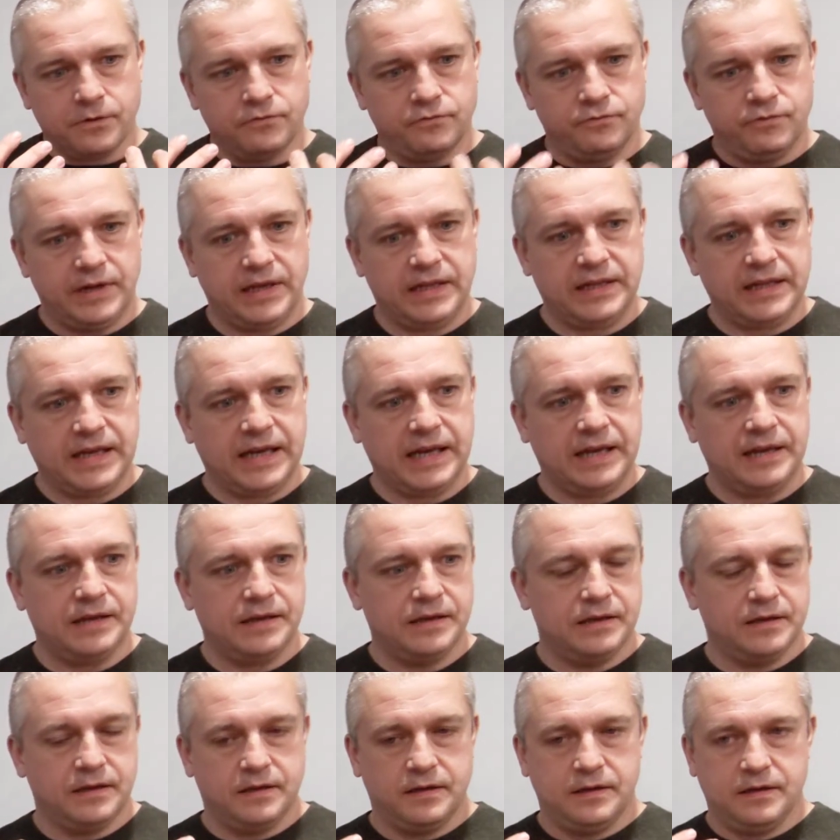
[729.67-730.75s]
really
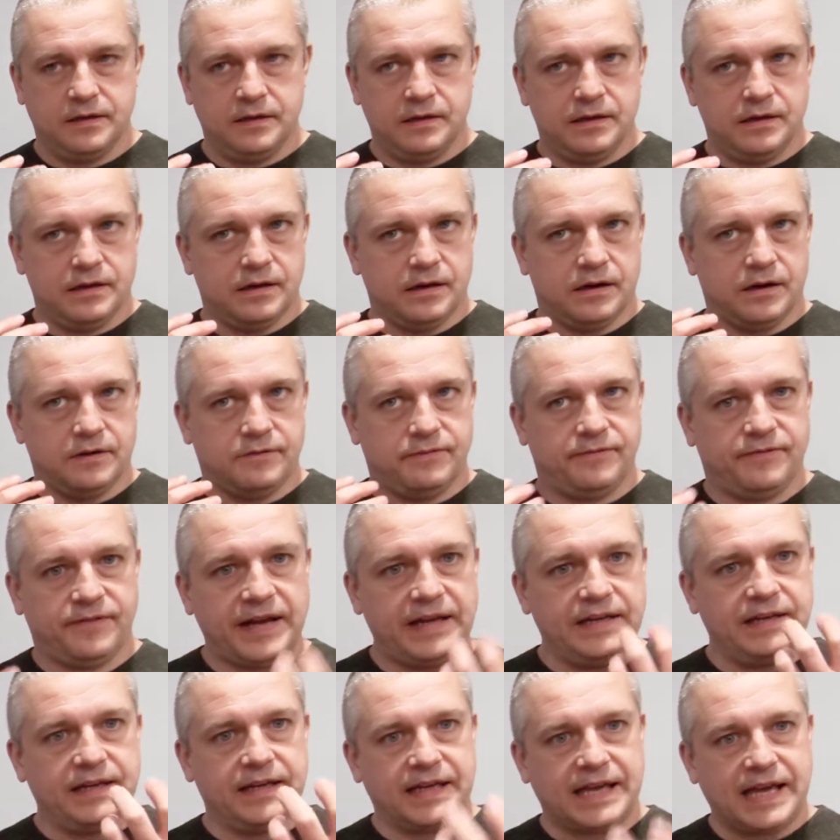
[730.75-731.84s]
are
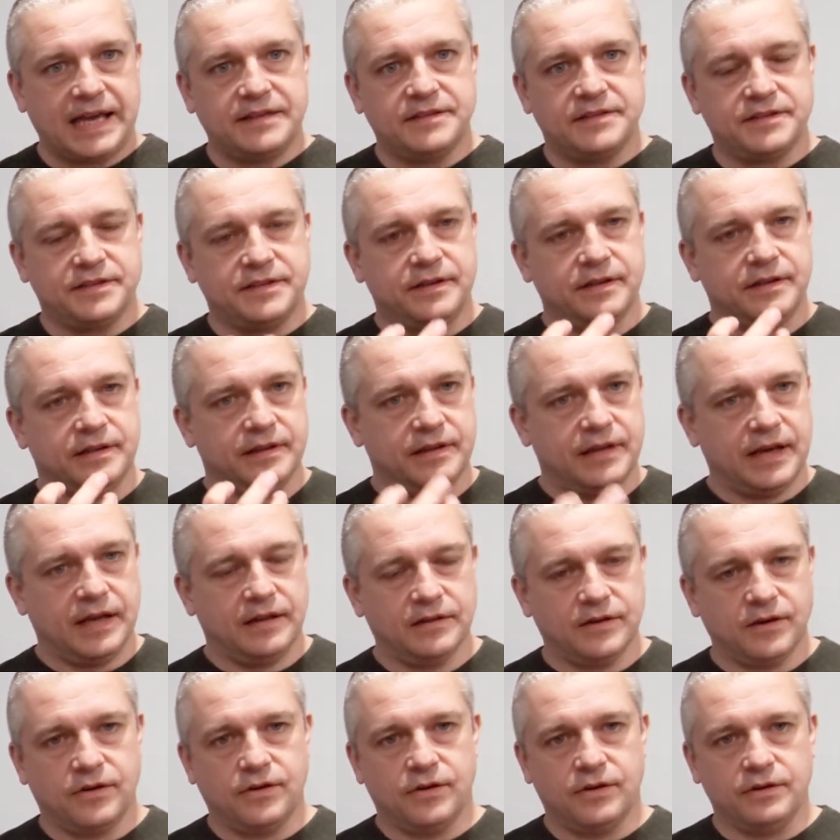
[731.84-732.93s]
fighting against the
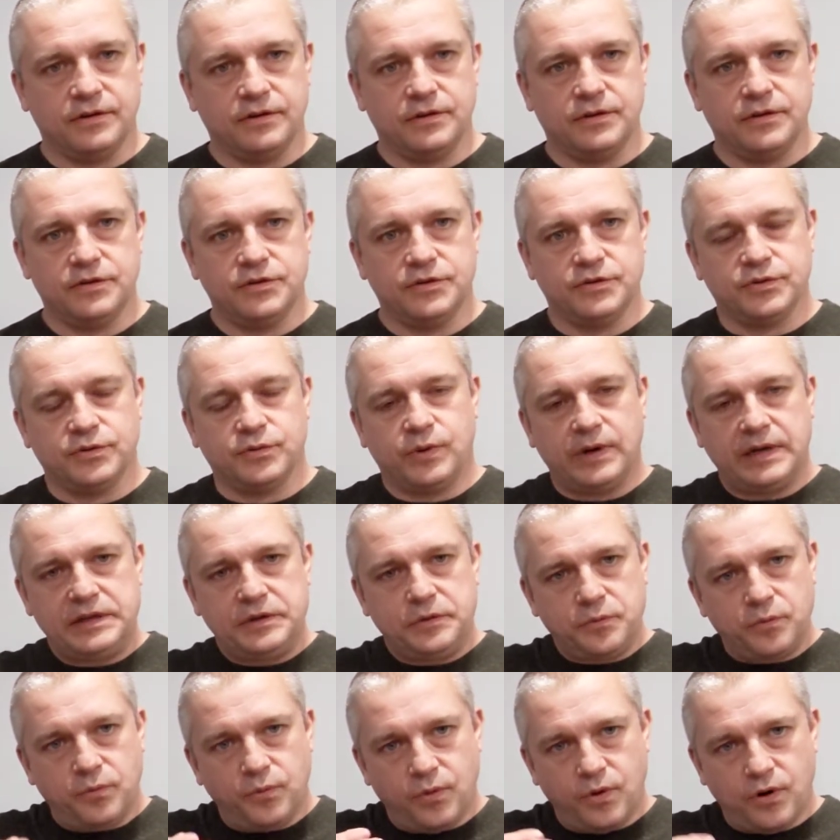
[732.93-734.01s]
alcohol. So when
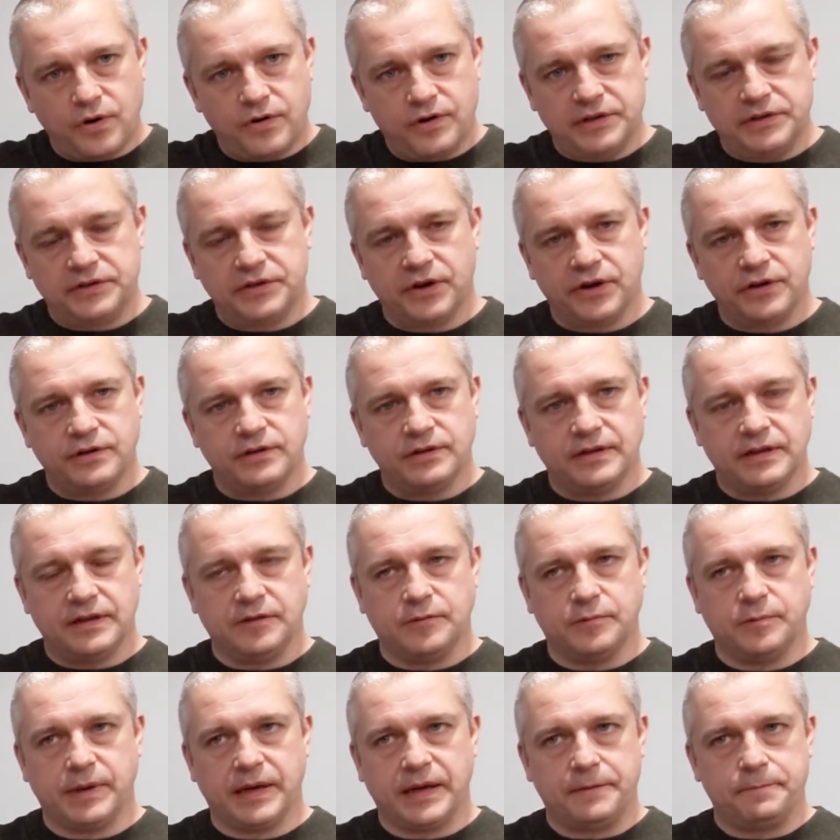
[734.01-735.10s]
you water it down a little
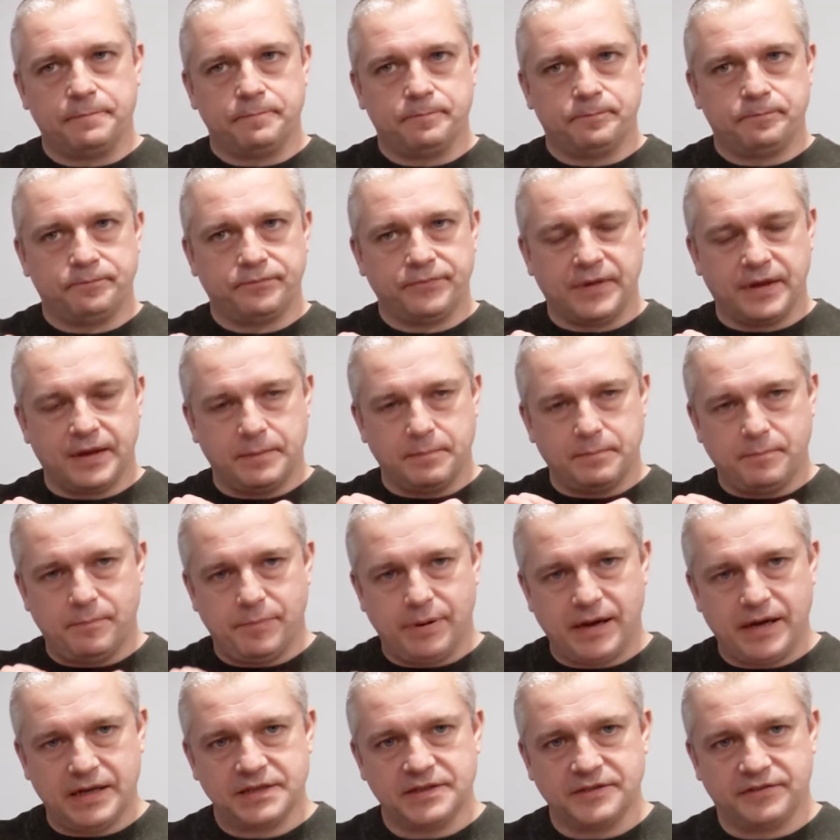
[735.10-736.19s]
bit, it
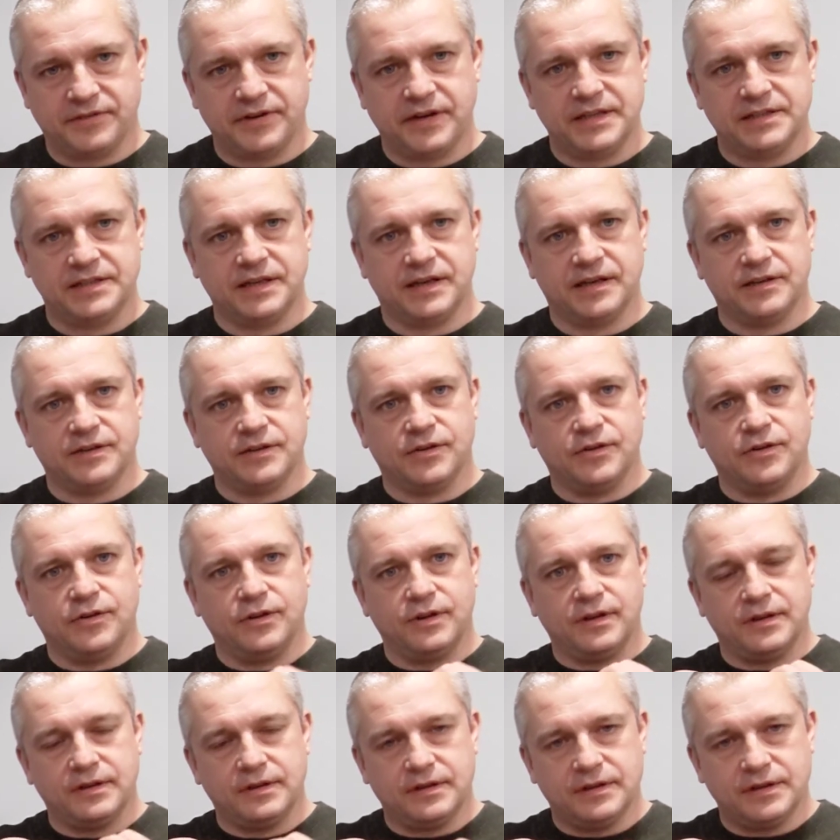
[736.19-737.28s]
pacifies the
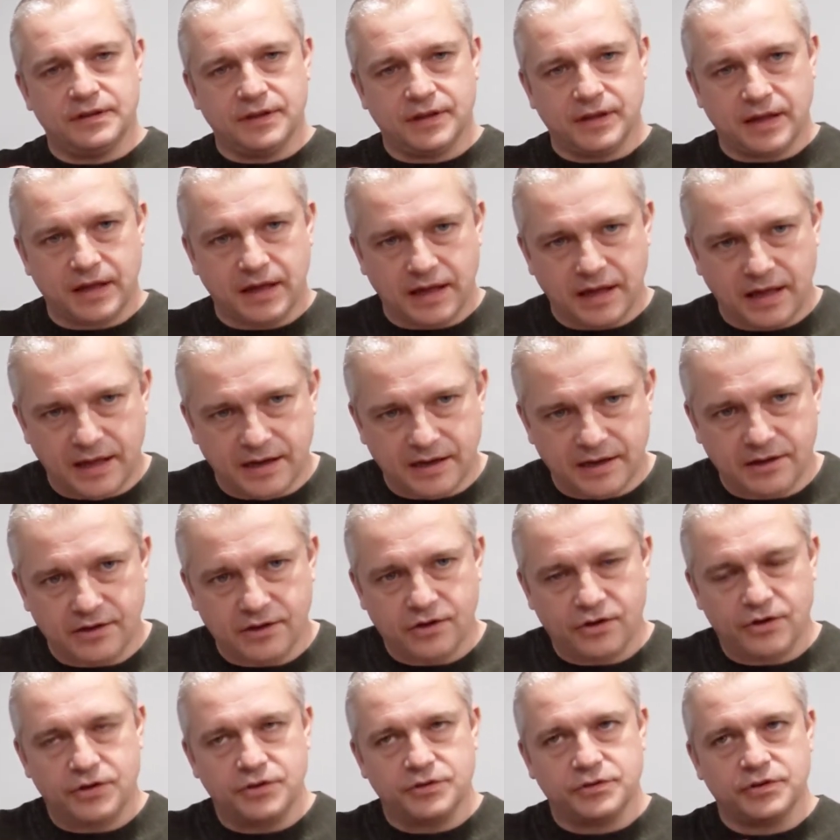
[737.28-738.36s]
alcohol and
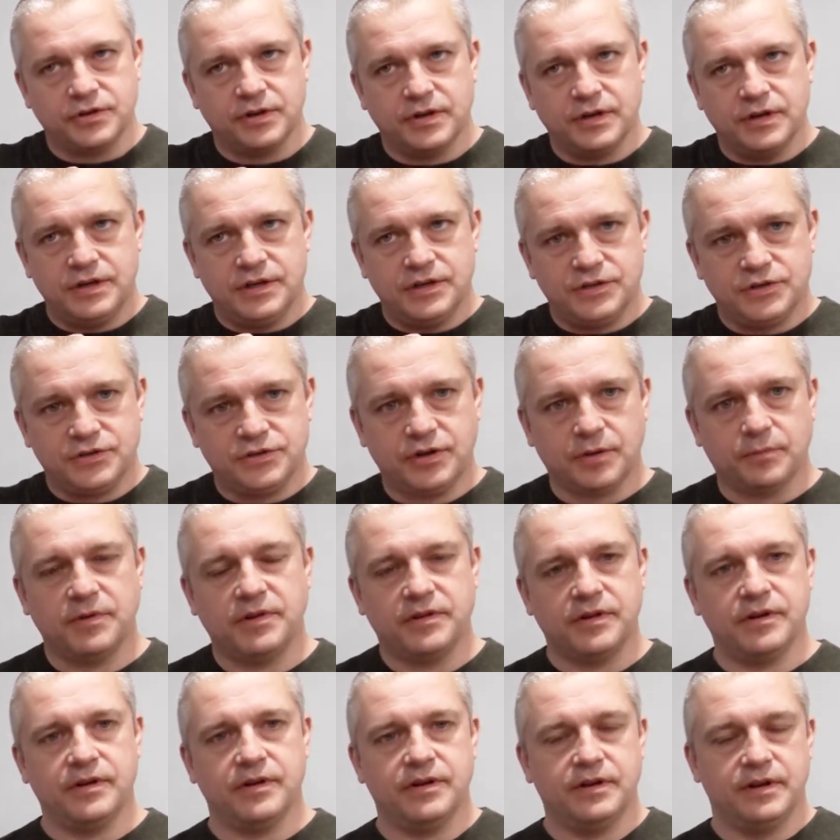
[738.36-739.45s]
allows some of
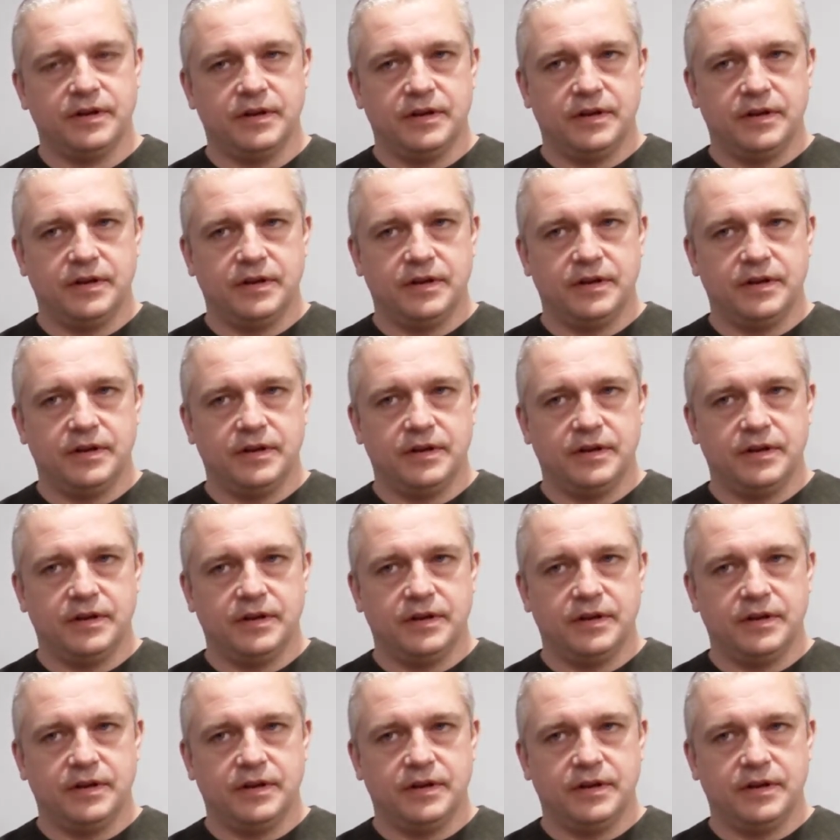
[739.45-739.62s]
the